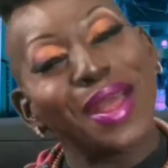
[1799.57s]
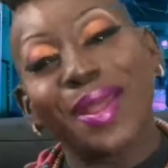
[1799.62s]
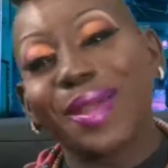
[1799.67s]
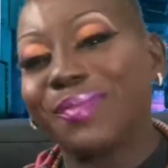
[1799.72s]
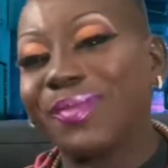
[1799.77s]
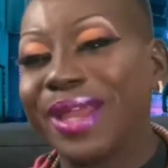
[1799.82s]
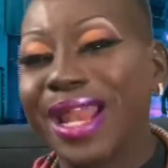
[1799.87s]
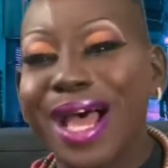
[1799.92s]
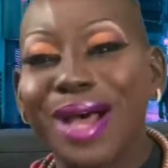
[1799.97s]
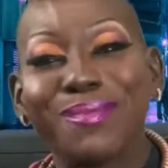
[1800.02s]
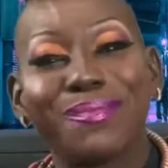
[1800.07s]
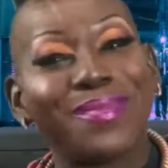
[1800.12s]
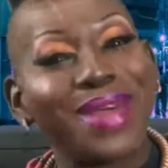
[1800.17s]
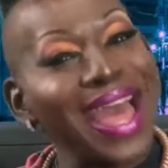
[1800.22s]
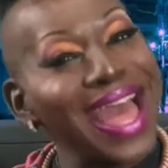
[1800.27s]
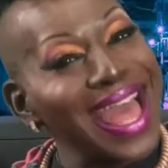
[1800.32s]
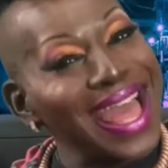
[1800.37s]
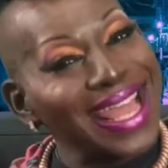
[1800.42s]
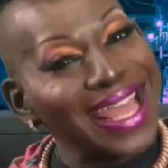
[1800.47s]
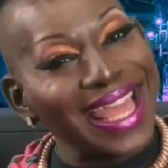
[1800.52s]
But I'm
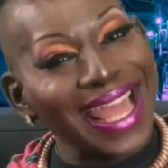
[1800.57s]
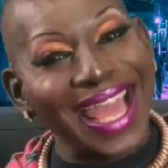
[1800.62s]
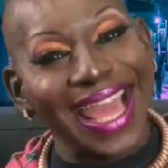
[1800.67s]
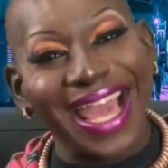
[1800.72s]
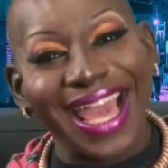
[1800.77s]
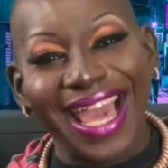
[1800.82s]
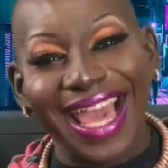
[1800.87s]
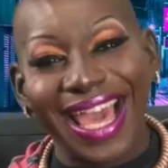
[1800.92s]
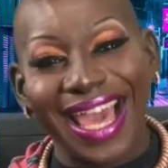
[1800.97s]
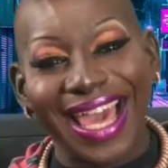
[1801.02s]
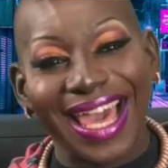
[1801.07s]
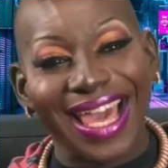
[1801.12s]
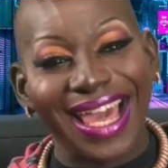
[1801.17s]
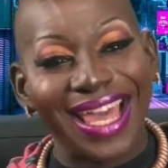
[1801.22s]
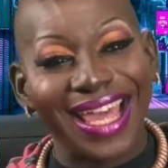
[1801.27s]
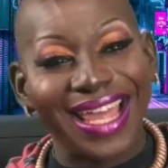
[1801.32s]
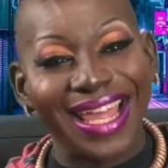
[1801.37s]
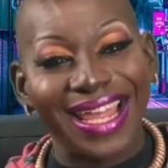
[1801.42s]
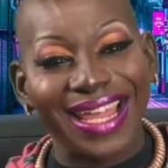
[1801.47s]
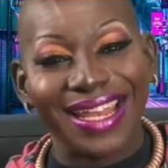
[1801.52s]
back,
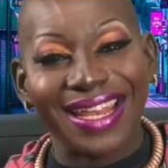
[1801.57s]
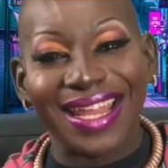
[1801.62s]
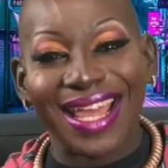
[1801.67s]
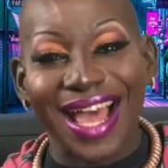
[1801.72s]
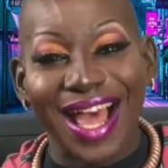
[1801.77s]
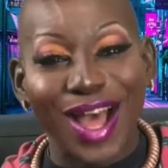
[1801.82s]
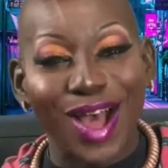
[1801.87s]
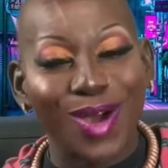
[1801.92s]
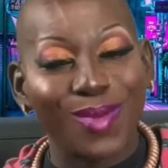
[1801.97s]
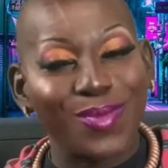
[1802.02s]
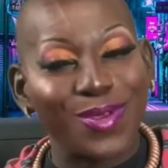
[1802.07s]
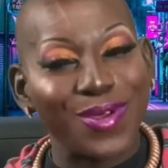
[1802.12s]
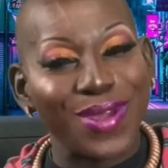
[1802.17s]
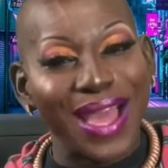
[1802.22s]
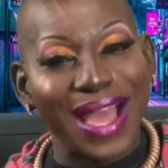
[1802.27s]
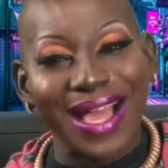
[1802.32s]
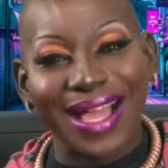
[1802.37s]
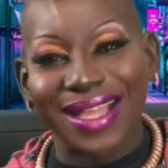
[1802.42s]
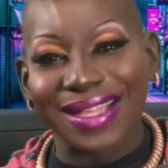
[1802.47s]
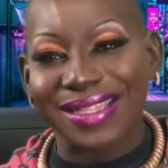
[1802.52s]
and I hope you
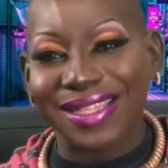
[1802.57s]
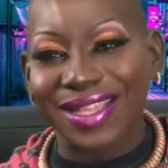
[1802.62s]
guys